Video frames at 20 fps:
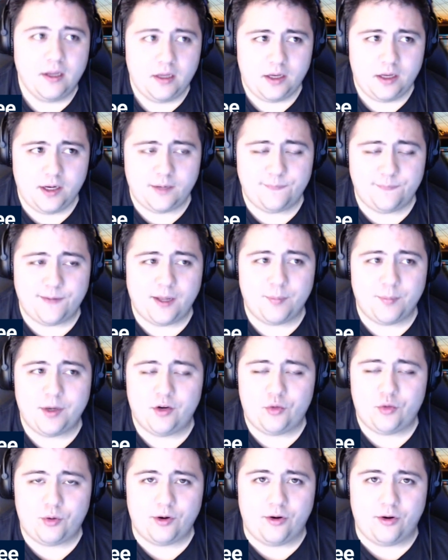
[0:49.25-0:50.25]
You can follow me
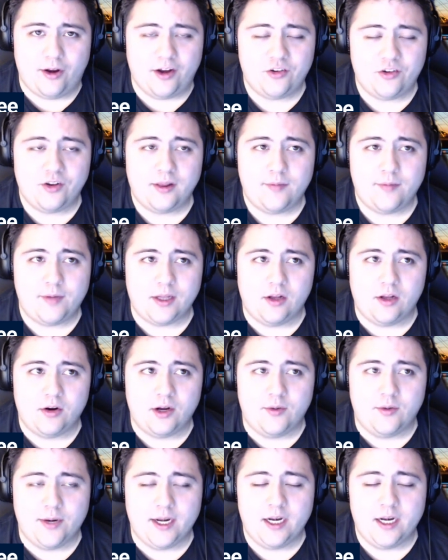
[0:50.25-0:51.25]
on Twitter at
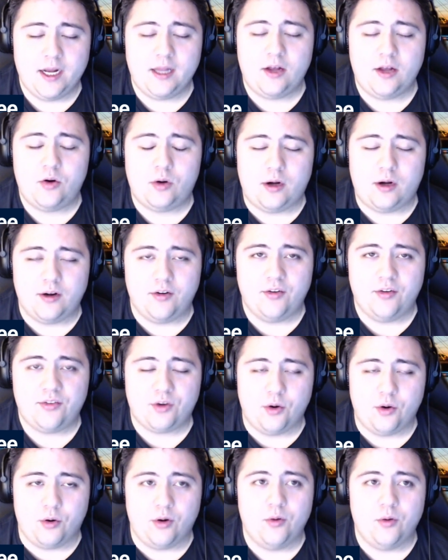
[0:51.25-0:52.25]
HLLivingLoco and at
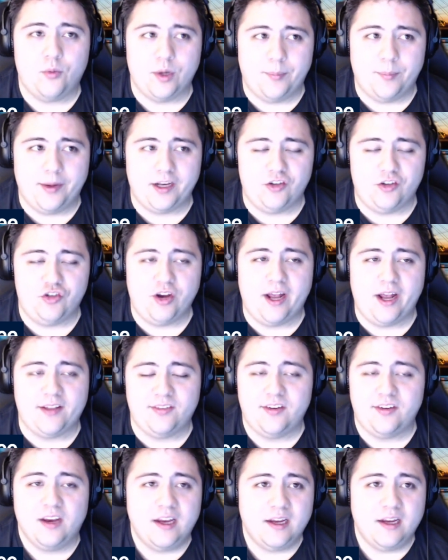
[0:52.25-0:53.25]

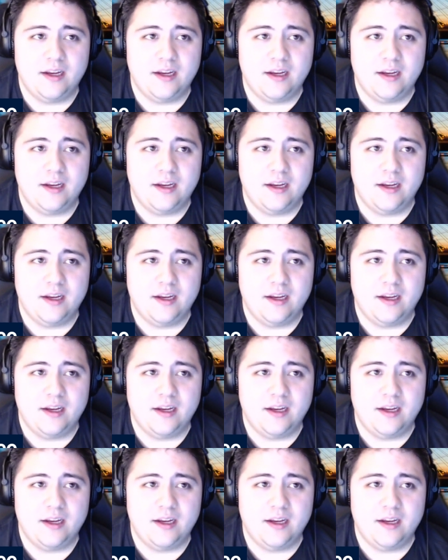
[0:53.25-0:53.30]
@LO_WinnipegJets.